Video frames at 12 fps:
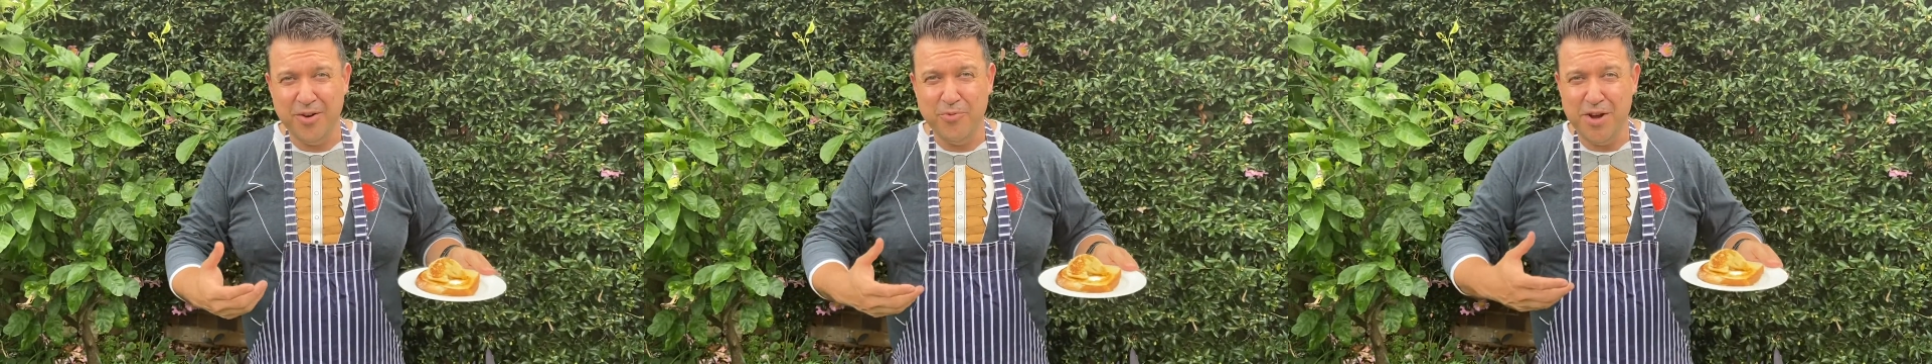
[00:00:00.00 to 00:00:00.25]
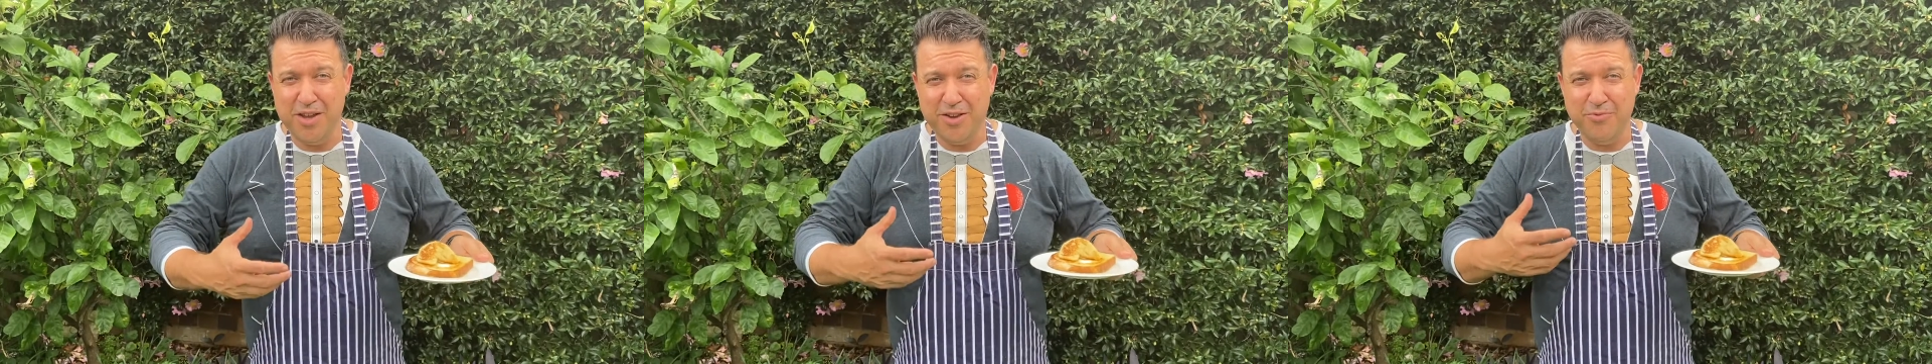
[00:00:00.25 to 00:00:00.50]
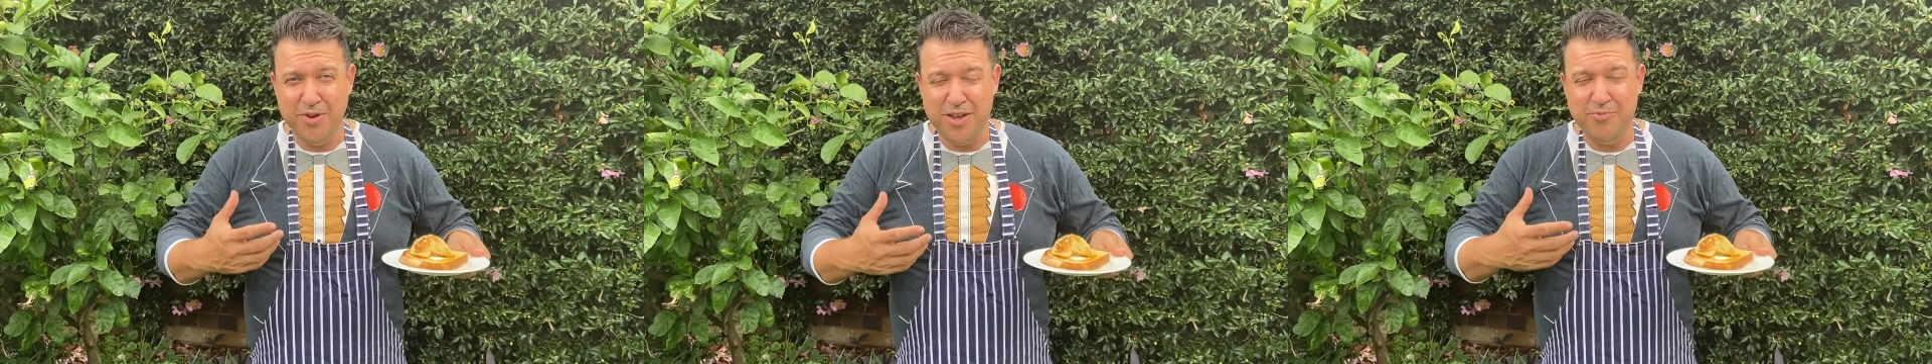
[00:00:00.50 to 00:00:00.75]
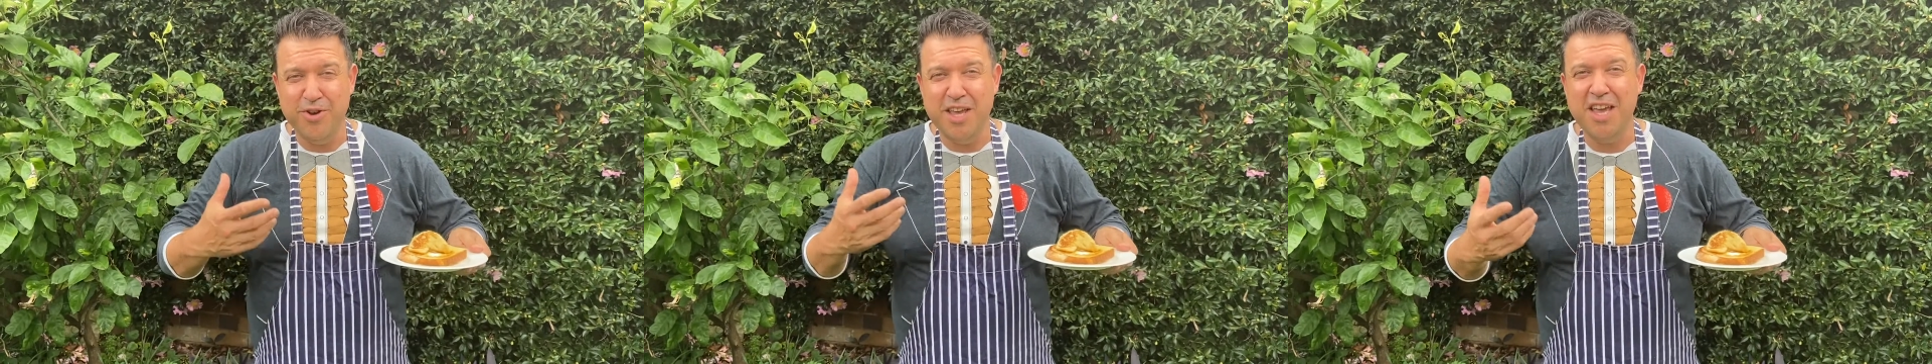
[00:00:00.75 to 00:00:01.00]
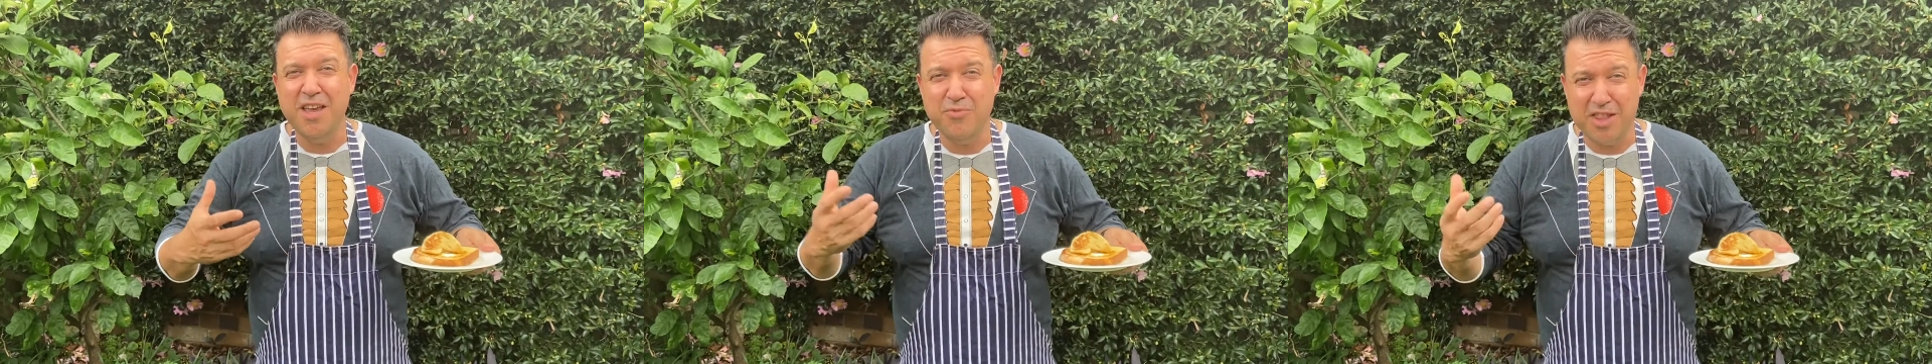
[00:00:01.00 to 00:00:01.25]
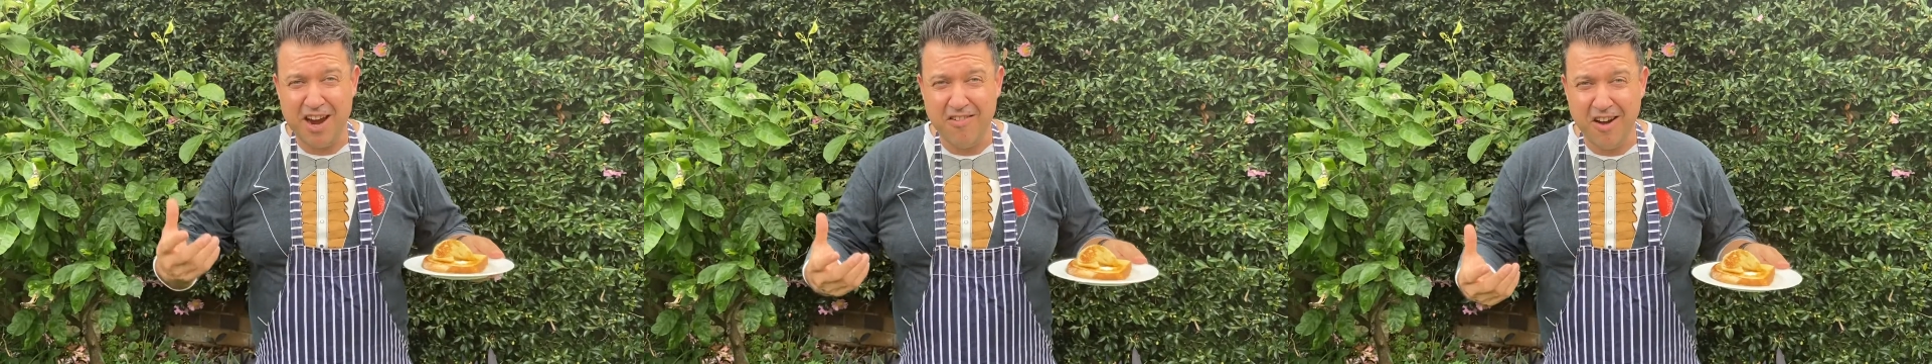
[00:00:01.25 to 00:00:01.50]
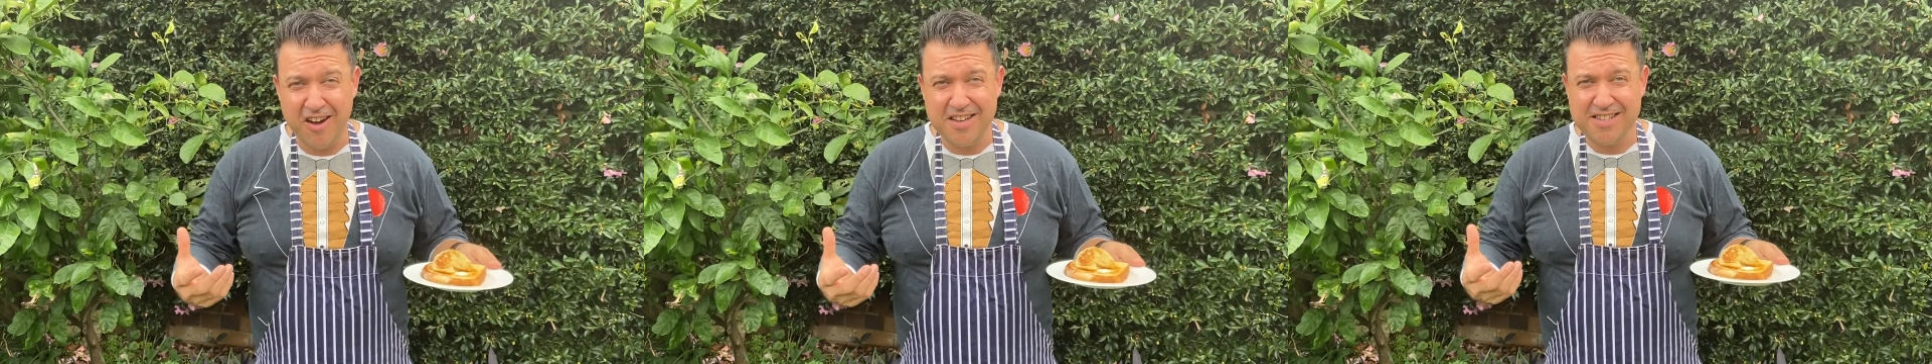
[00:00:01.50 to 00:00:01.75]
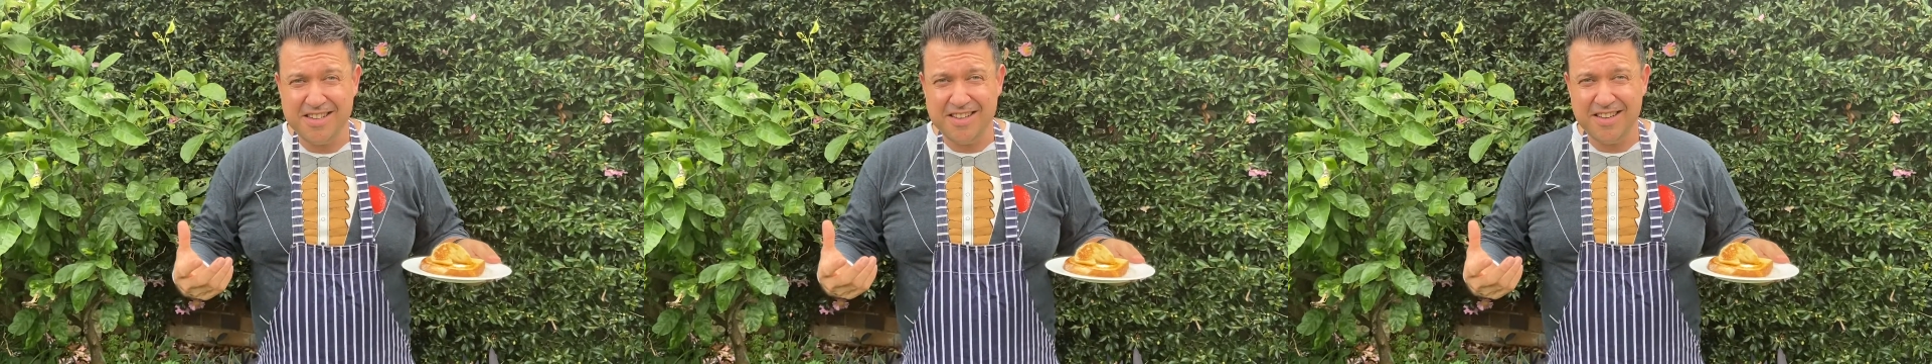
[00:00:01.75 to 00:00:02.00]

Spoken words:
we eat with our eyes.